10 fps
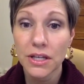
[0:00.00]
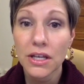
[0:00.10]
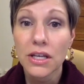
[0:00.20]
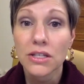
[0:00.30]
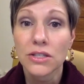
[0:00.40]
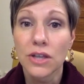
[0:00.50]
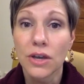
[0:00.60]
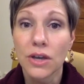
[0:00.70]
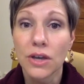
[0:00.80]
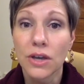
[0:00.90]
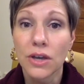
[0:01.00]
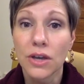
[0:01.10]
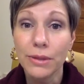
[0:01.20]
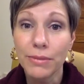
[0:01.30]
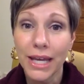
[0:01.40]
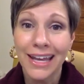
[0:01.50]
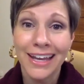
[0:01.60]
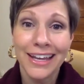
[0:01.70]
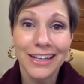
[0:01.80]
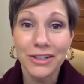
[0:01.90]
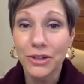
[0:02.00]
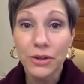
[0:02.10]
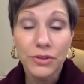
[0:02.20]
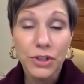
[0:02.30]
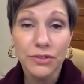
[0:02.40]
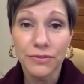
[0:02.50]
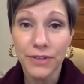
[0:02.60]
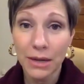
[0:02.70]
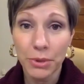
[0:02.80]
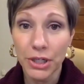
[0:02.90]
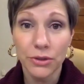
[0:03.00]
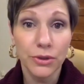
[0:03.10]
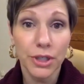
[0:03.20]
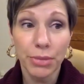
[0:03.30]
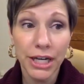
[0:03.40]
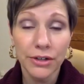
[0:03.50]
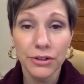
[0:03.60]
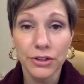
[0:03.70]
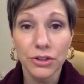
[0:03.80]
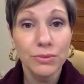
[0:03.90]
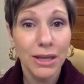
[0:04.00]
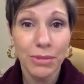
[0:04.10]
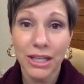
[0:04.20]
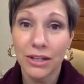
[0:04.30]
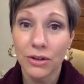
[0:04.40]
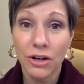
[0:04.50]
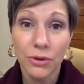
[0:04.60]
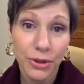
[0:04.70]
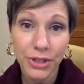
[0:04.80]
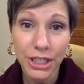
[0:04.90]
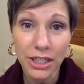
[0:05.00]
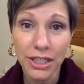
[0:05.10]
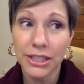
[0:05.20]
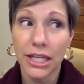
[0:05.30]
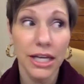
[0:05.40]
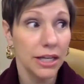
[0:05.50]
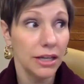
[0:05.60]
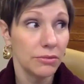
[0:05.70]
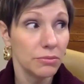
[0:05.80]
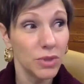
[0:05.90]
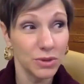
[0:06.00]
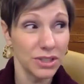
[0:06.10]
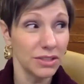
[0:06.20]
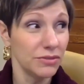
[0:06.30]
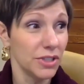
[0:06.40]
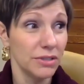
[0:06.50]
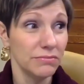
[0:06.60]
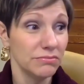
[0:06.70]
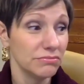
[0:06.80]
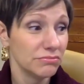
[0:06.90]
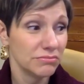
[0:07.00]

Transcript: Mm-hmm. So we may, if you're fabric or apparel, you may be ordering online mostly from,